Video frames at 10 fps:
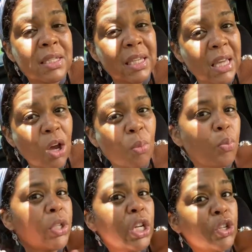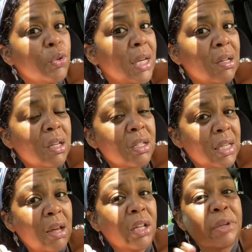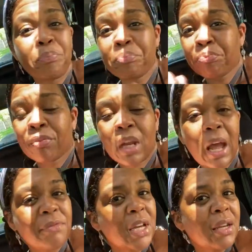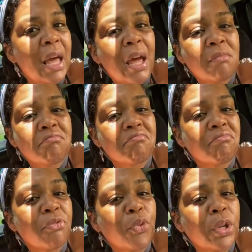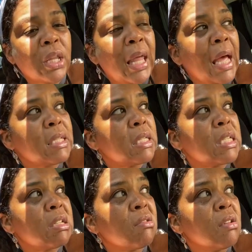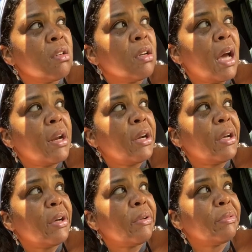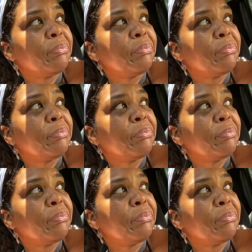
kelp, which I do daily. I've done that for the last, I don't know,